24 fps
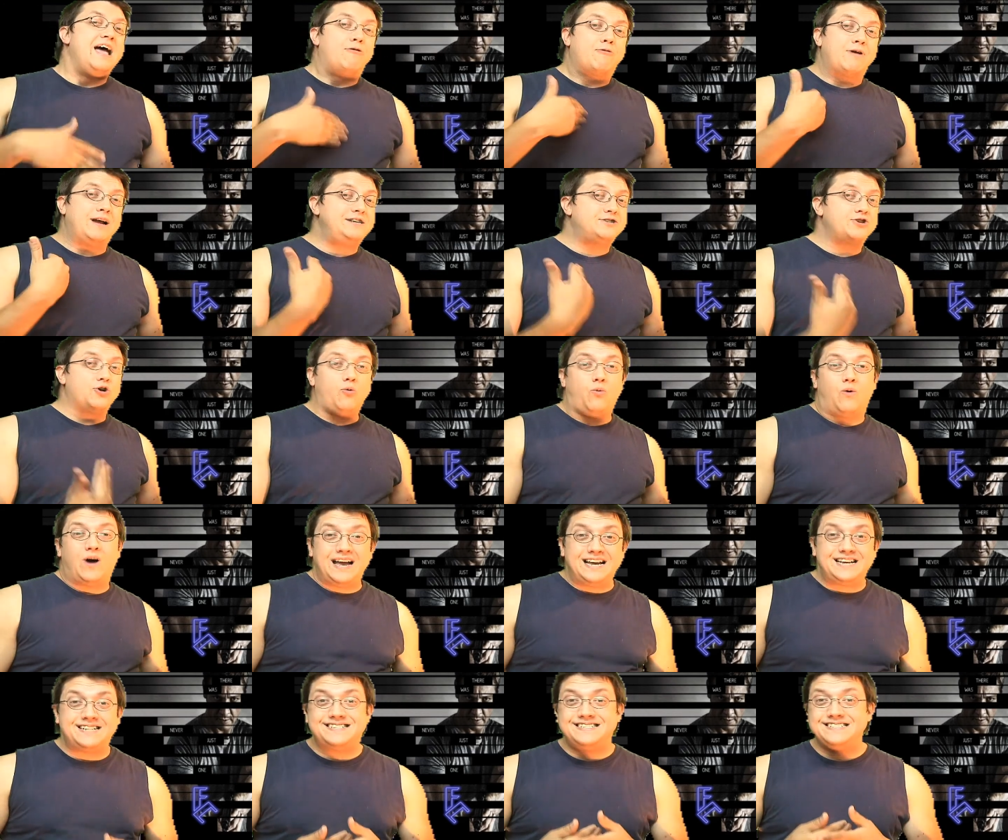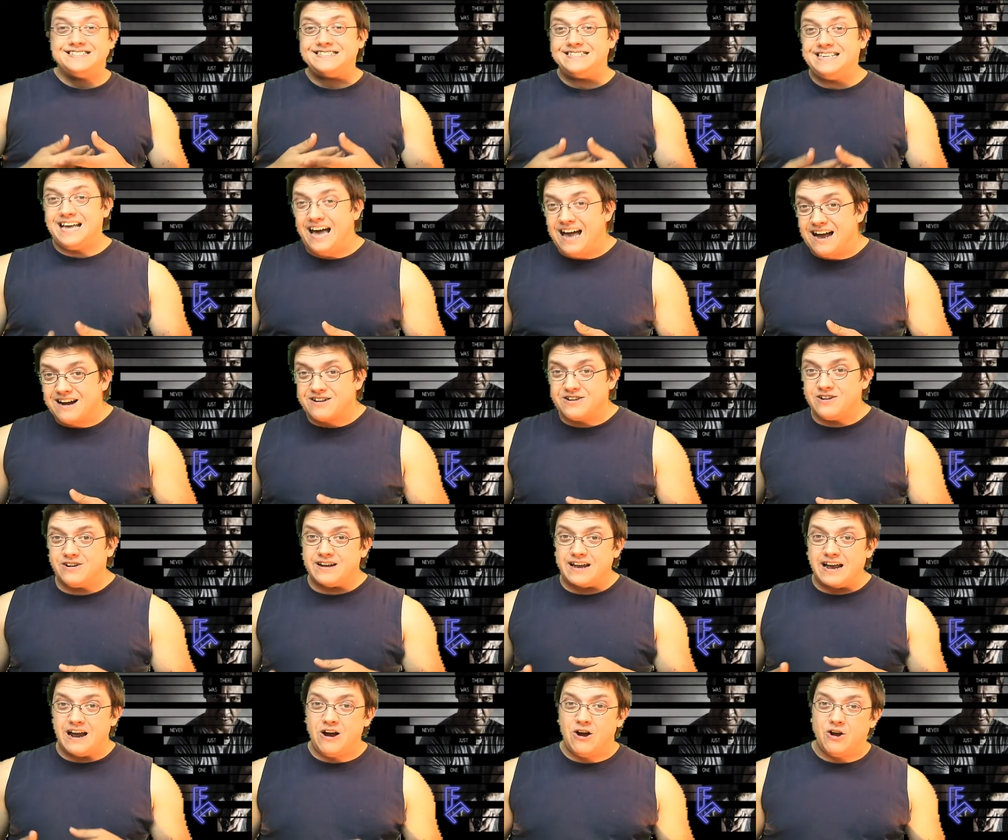Rachel Weisz's
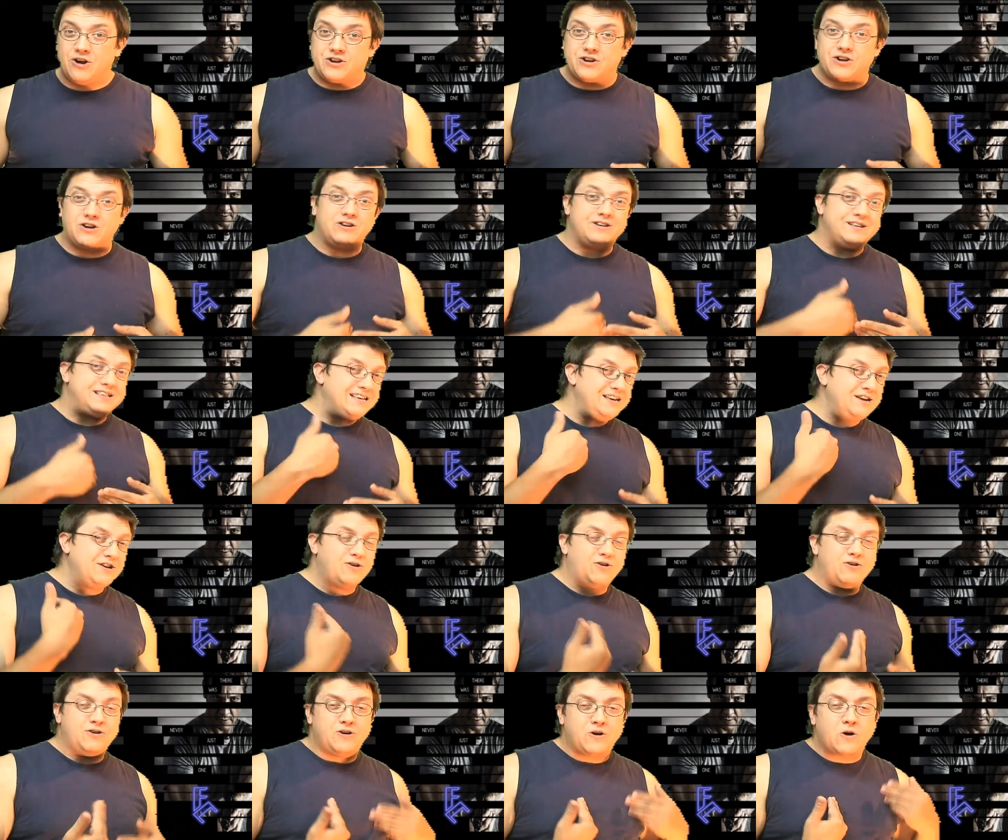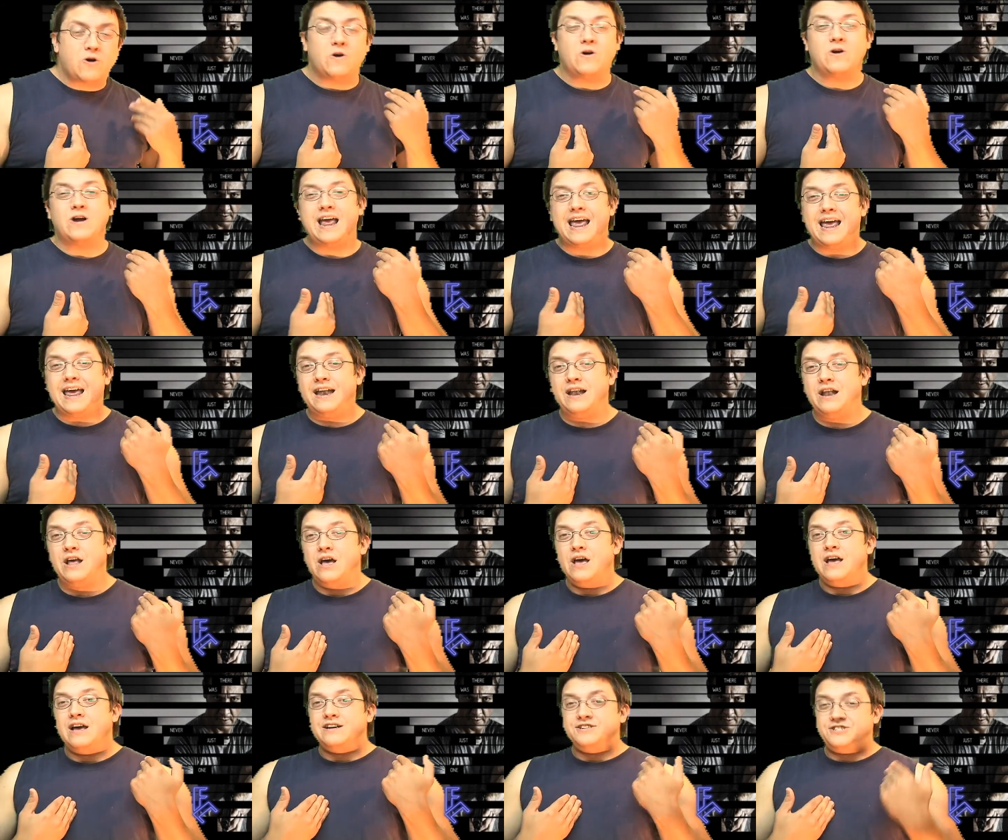doctor character, you know, her and
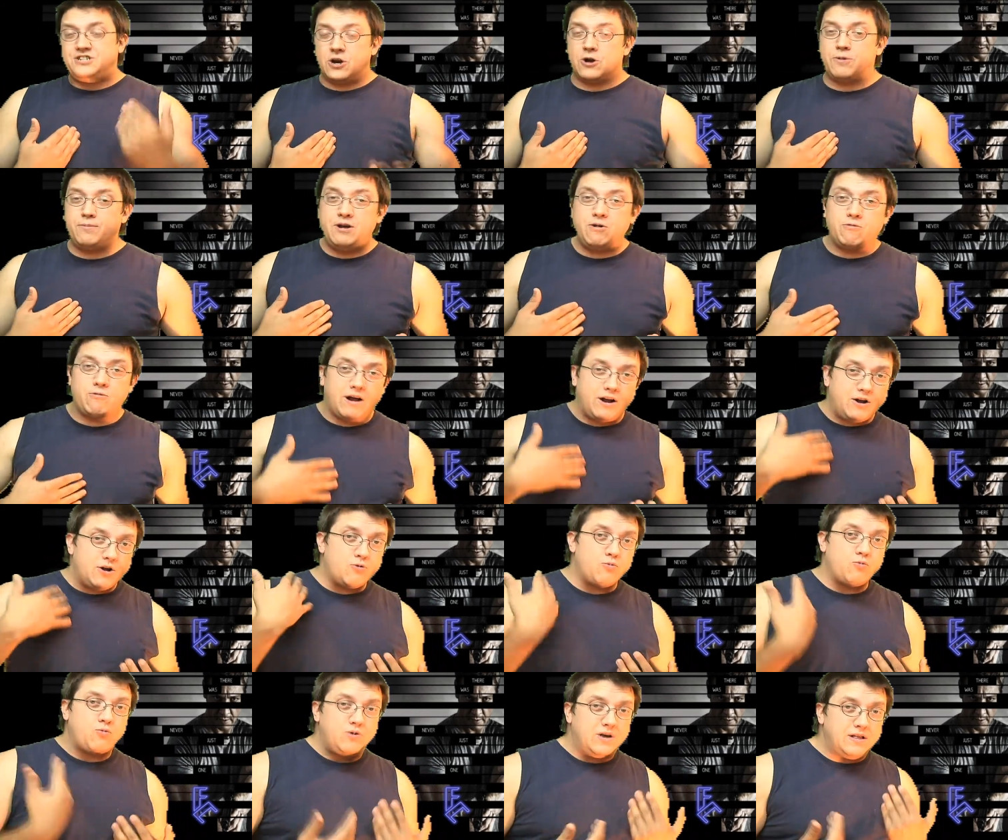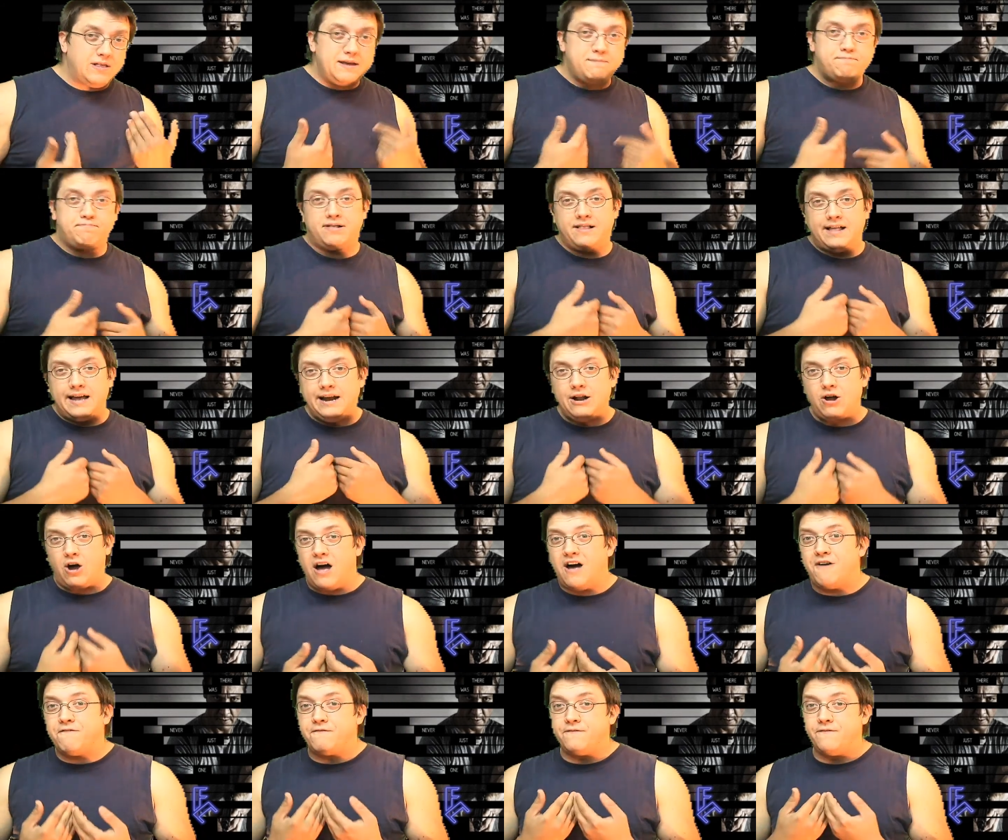Jeremy Renner really played
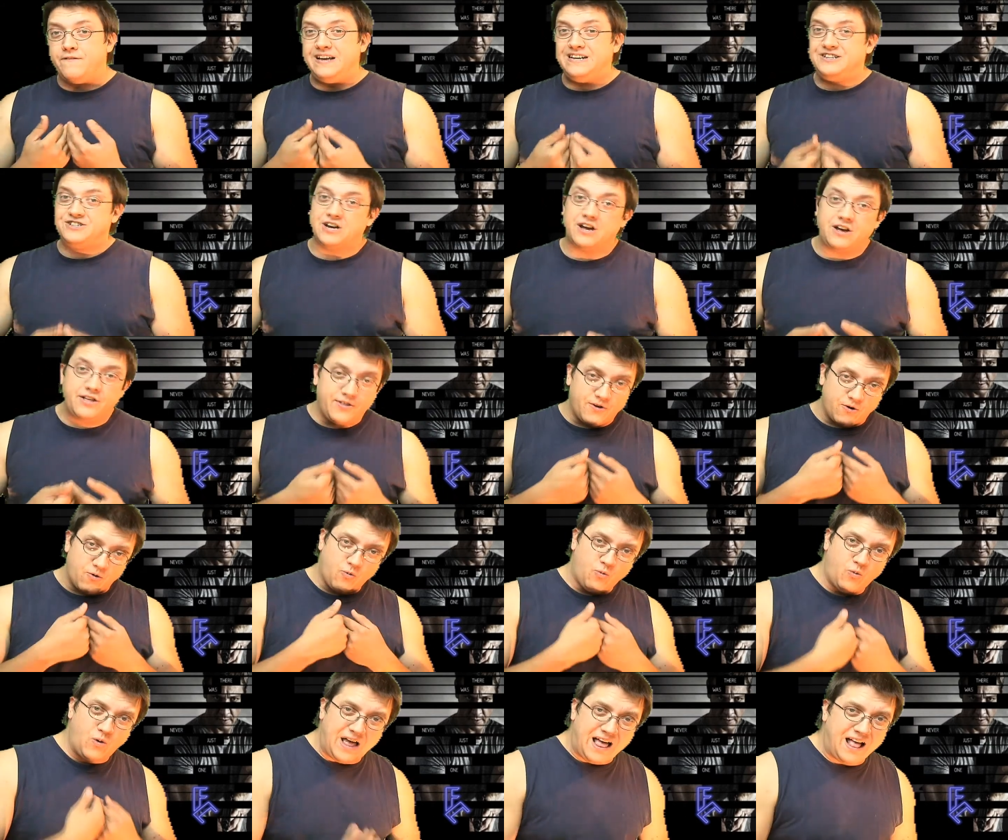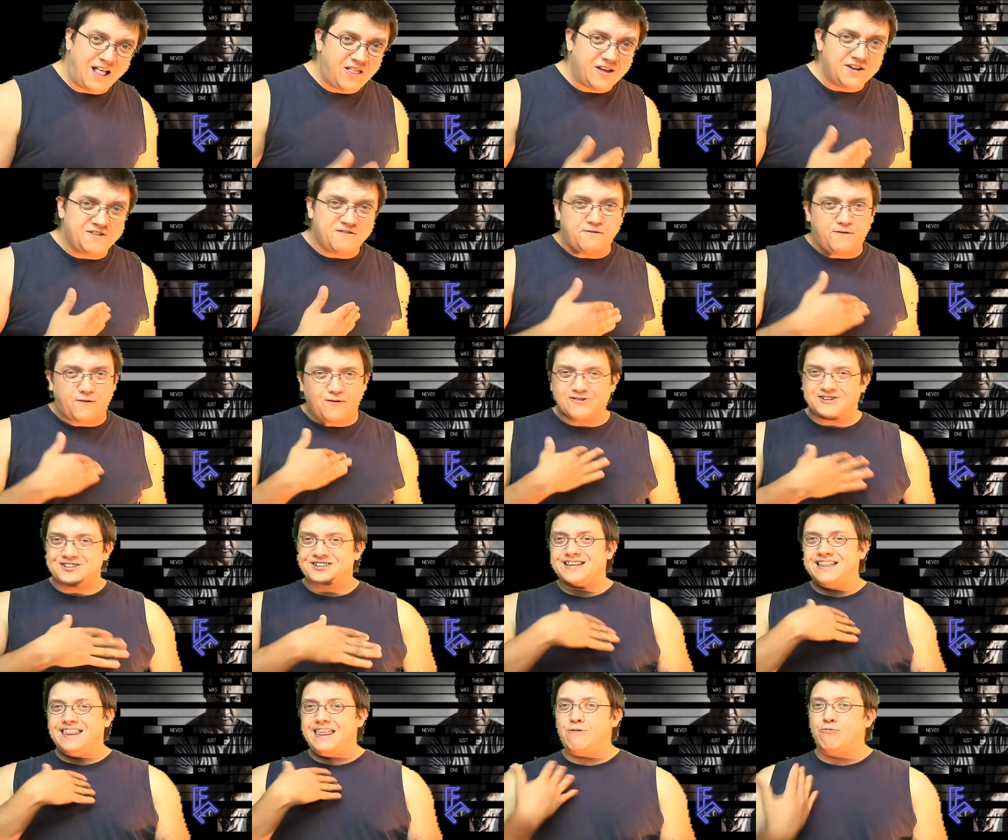off each other well.
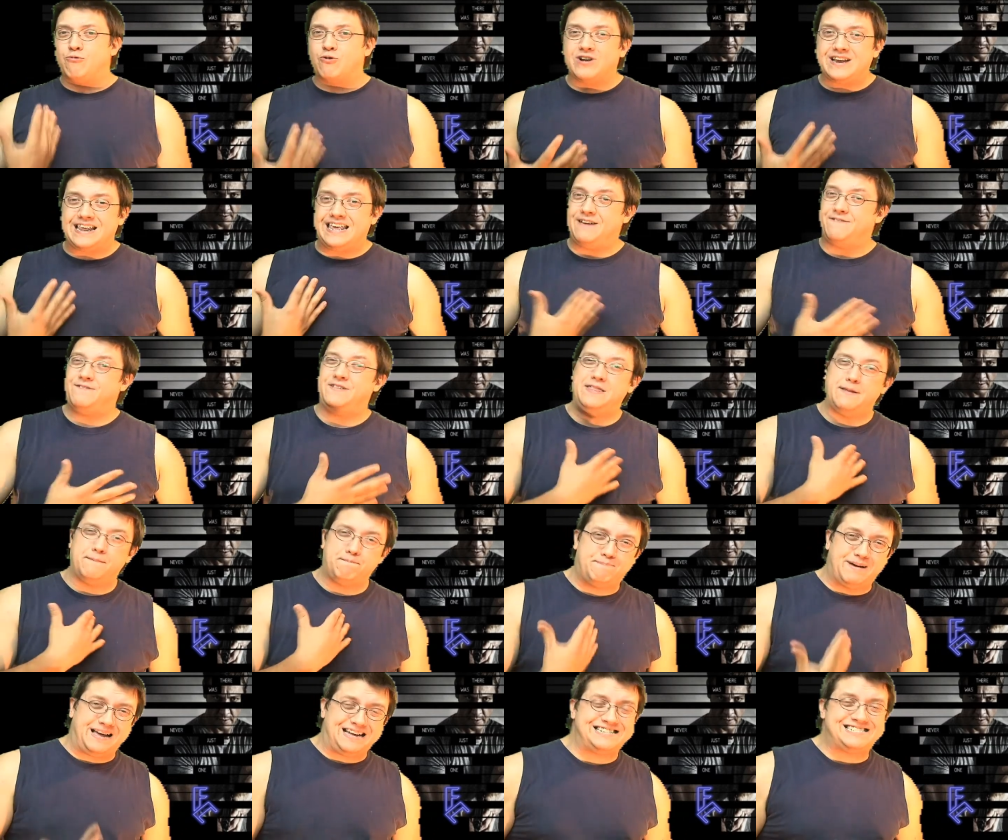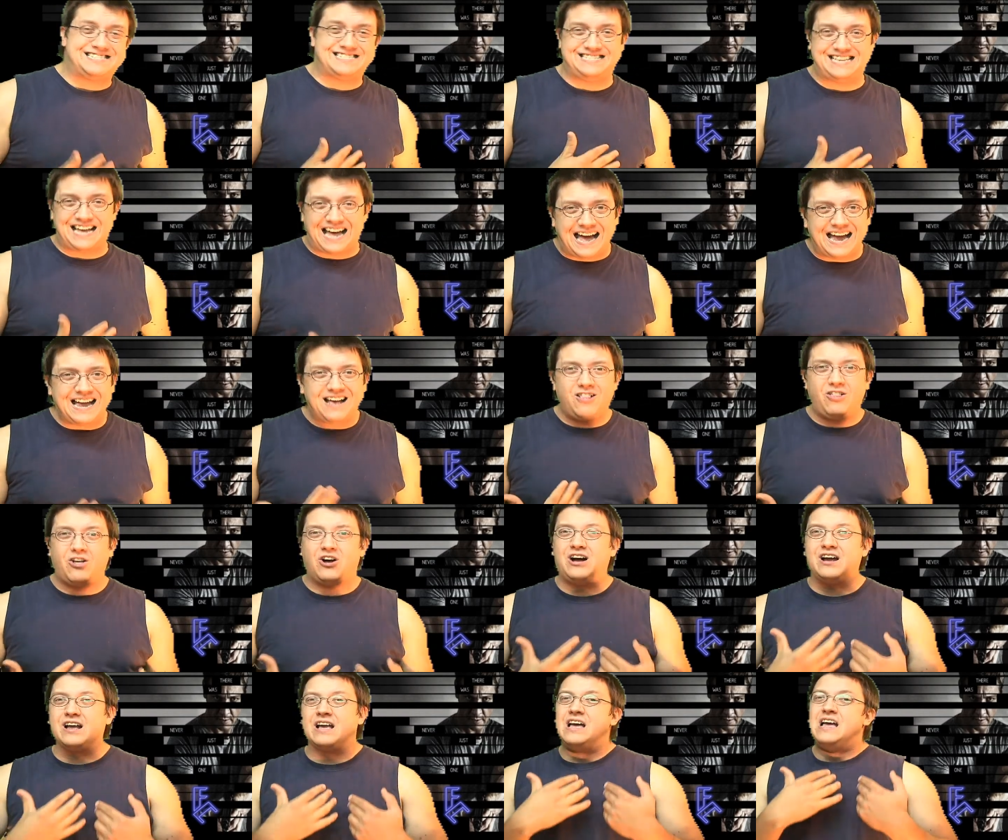Unfortunately, they weren't given the best
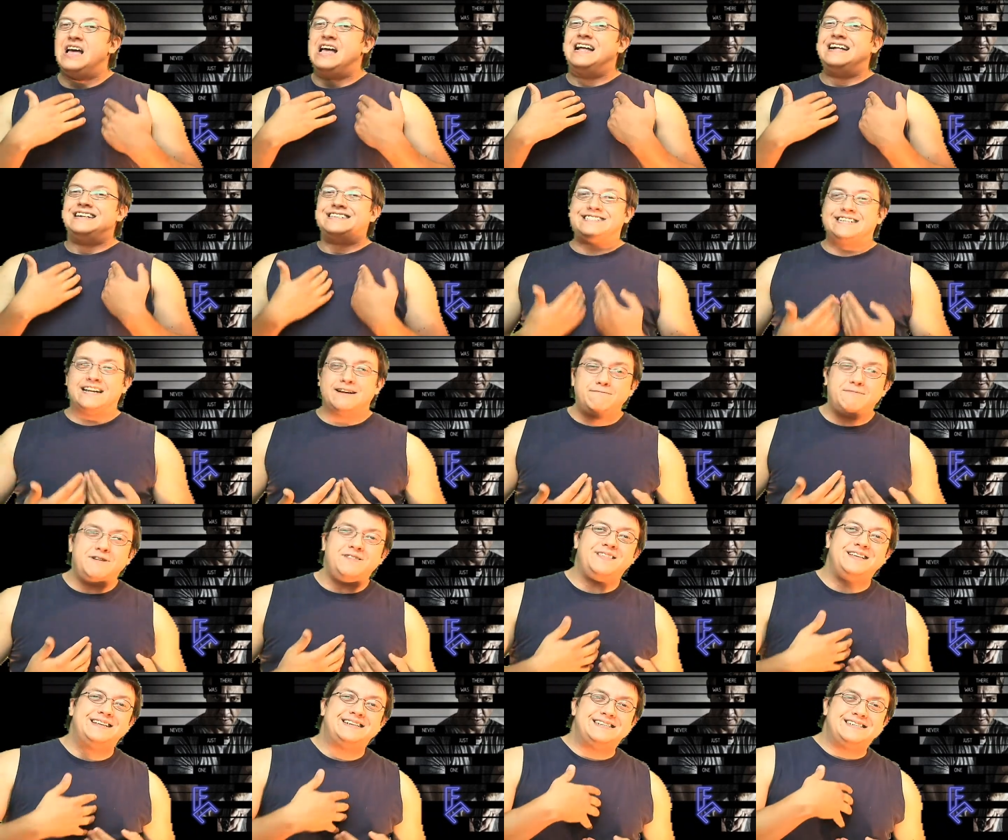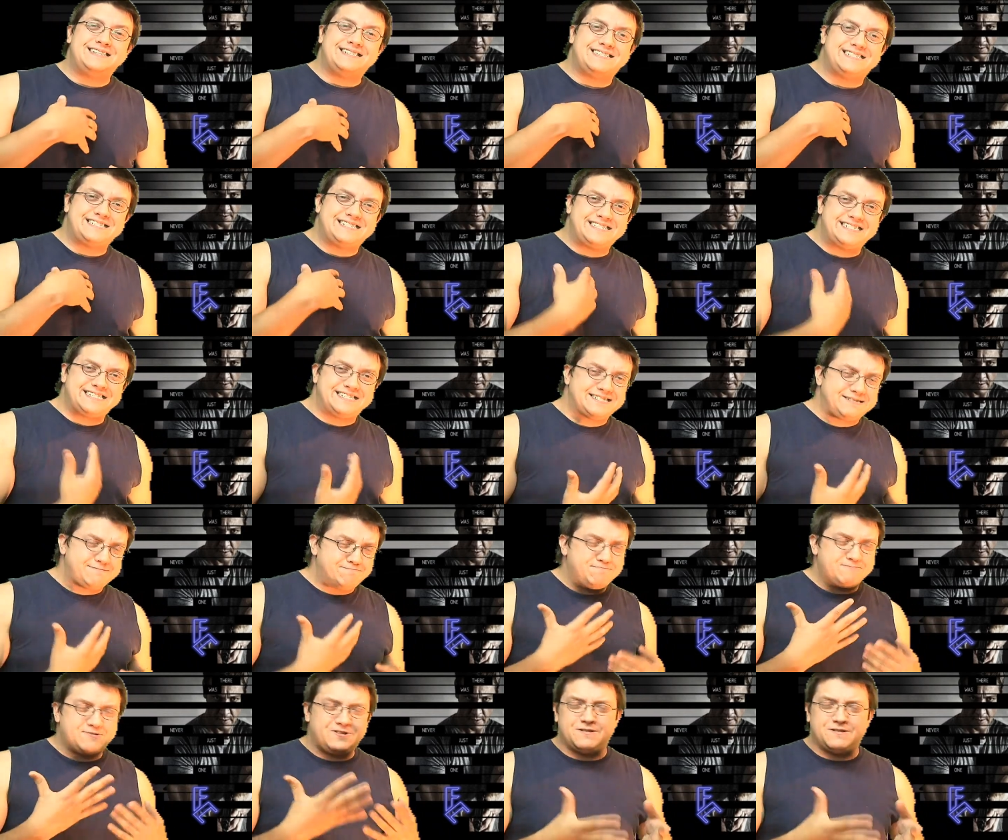dialogue. Some of the